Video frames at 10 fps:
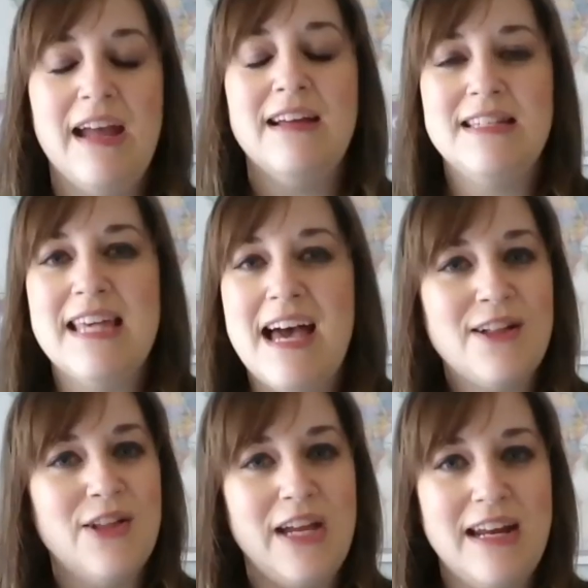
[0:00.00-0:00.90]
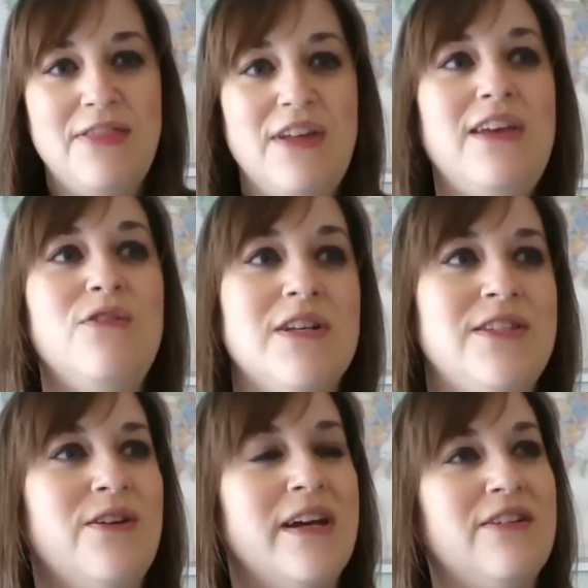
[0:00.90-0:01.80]
exactly. And I think you
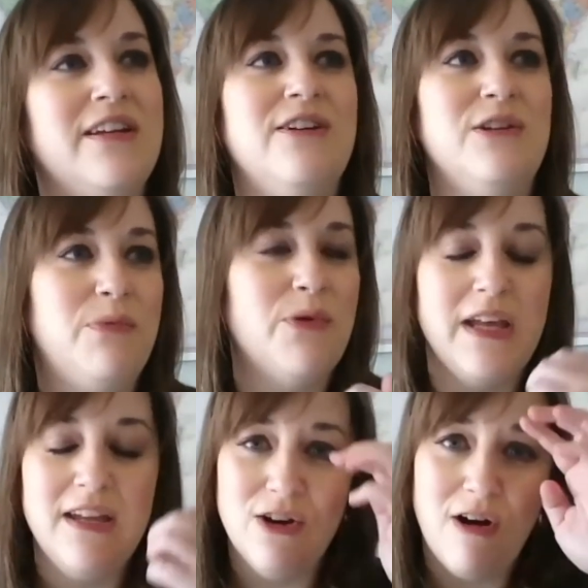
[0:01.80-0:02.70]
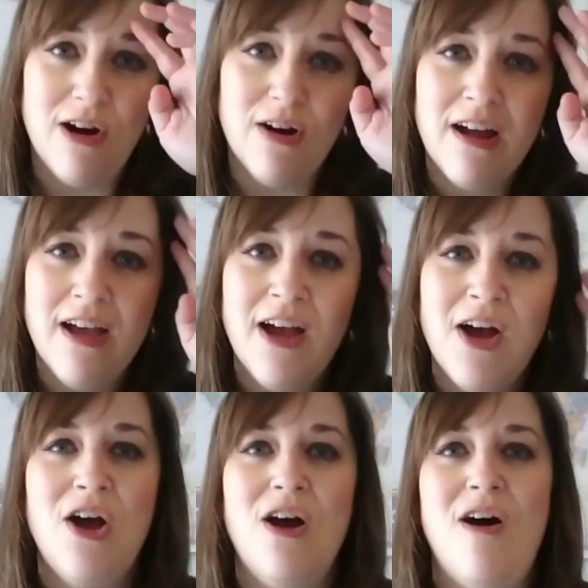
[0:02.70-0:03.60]
also hit on a good point.
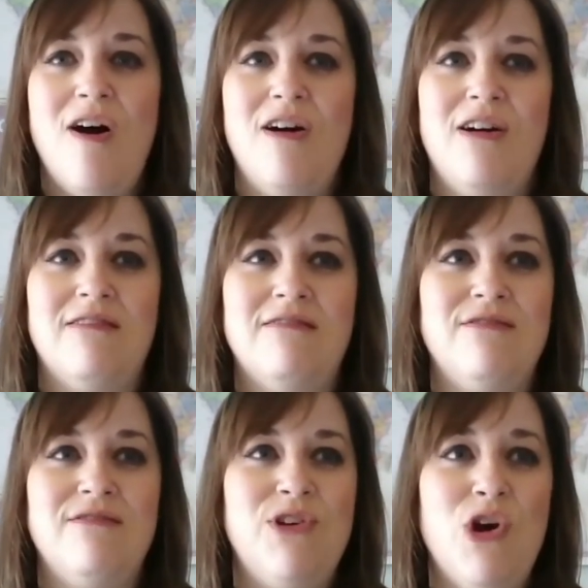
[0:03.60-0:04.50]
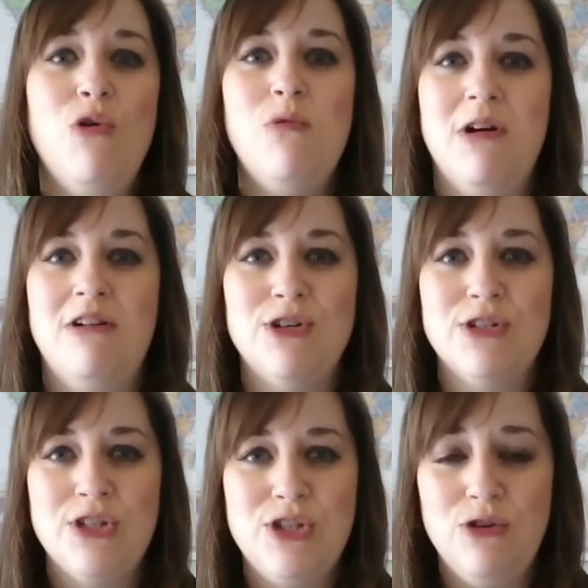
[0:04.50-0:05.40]
Our
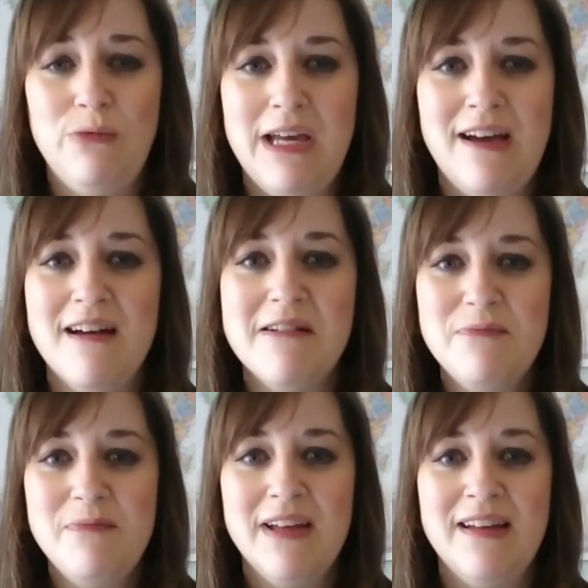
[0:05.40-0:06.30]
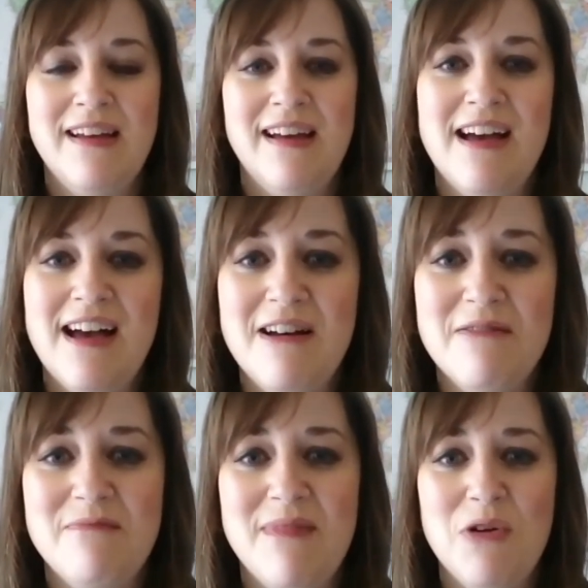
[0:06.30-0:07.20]
coworkers do become
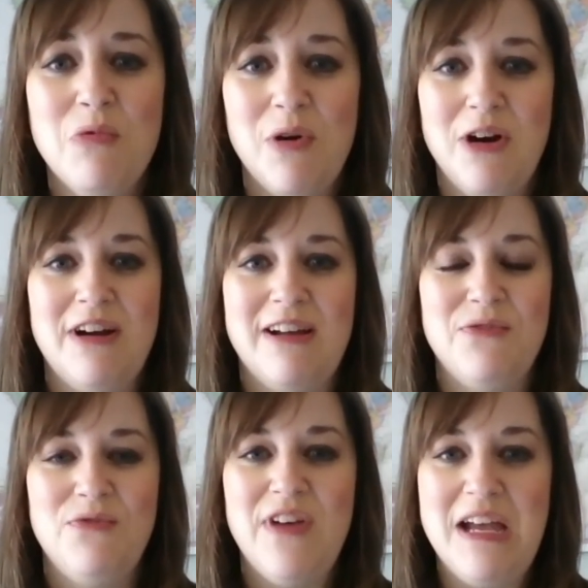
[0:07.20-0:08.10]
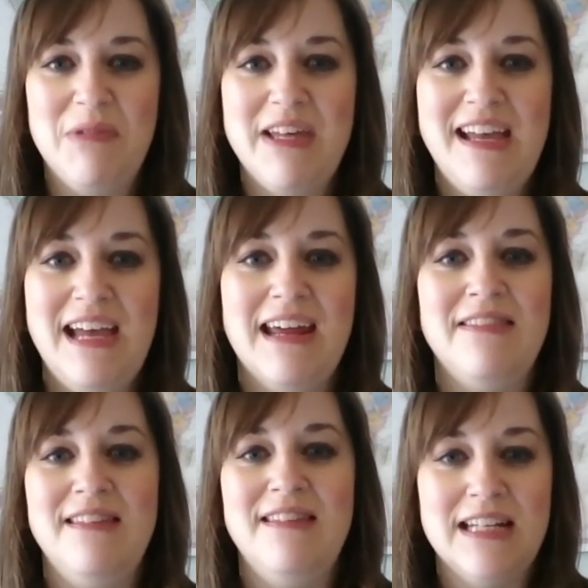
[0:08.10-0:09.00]
a work family. And I
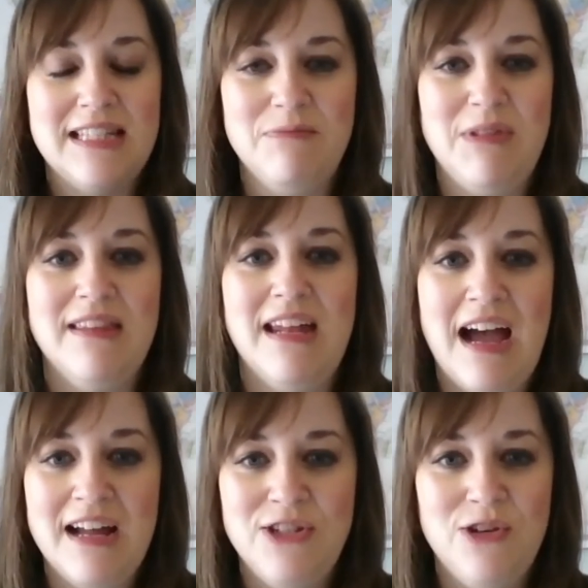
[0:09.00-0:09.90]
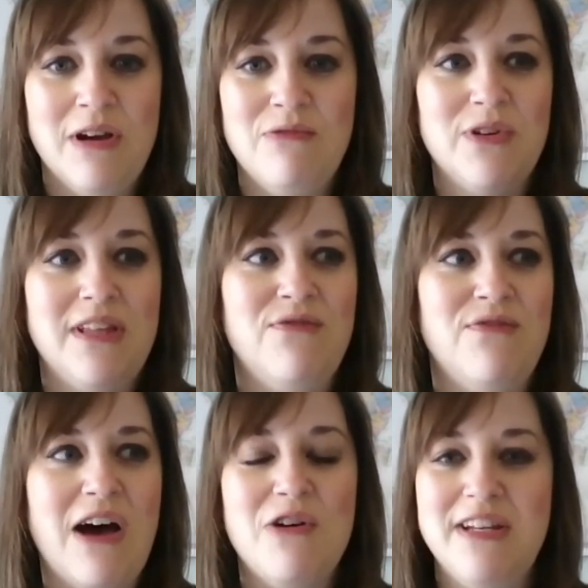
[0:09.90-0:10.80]
think that's something that I too have really
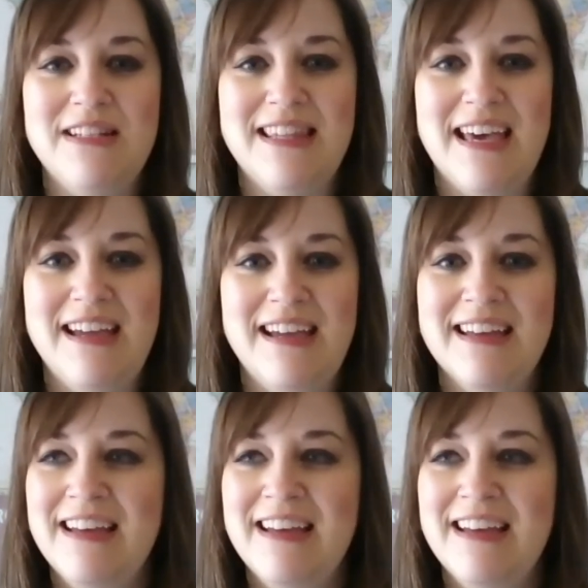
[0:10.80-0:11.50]
felt is like,